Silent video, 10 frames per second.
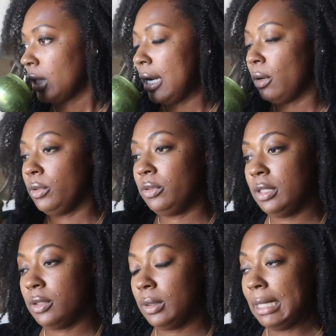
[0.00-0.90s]
I don't do
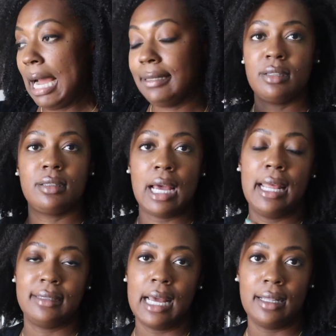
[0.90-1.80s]
cedar a lot. This is not
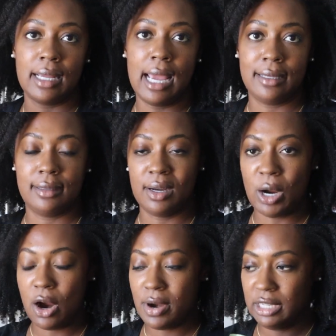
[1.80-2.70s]
as elegant as the
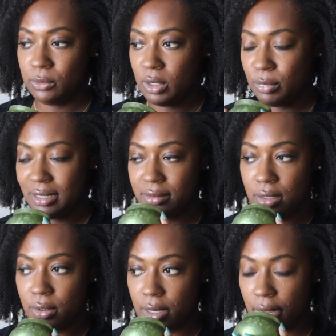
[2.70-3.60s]
RH one, but it's
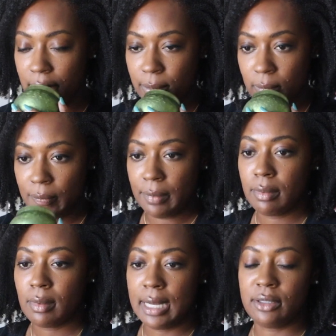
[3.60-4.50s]
still good.
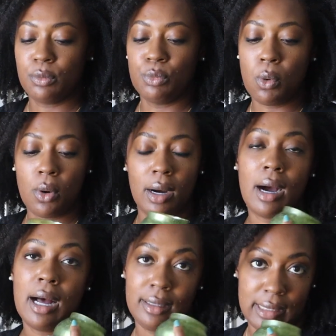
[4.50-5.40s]
It's more
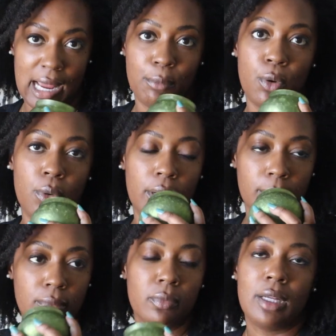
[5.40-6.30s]
holiday,
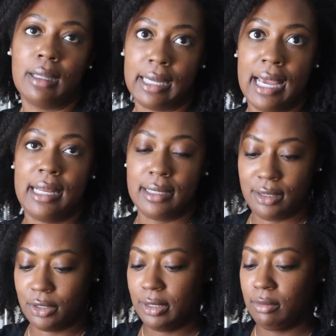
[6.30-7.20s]
more like heading into
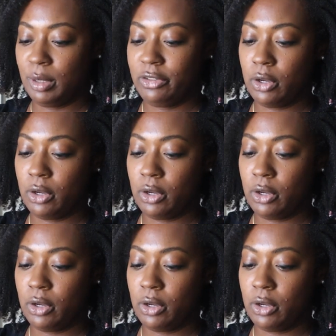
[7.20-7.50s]
Christmas.